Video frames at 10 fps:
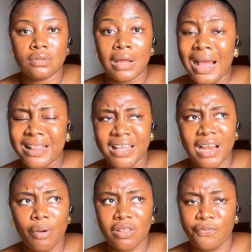I think
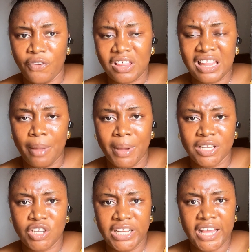that was the first time I
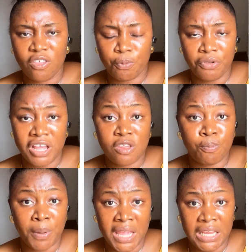actually
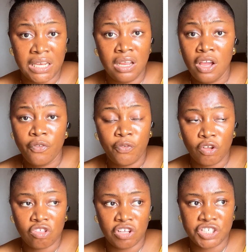experienced paying
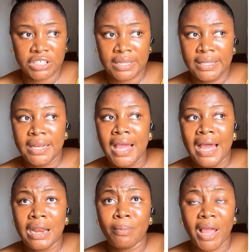for such a thing.
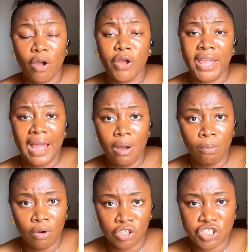And I'm like, okay, how
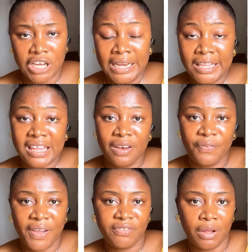much? And he said
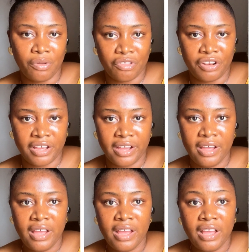5,000 naira.
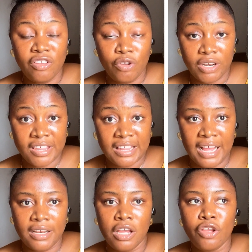You
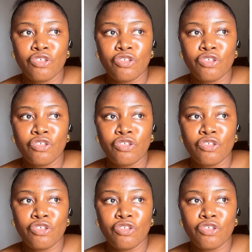understand?